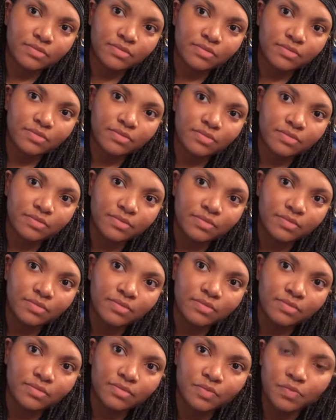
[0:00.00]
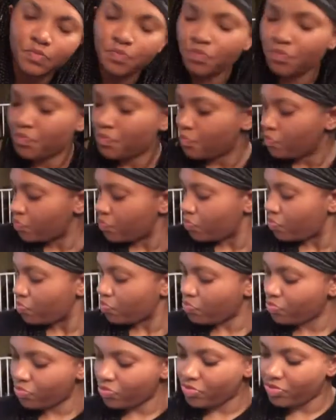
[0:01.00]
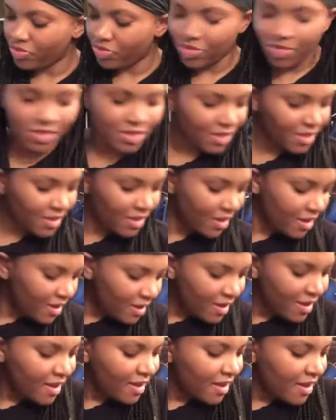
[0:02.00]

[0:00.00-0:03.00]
(no one is talking)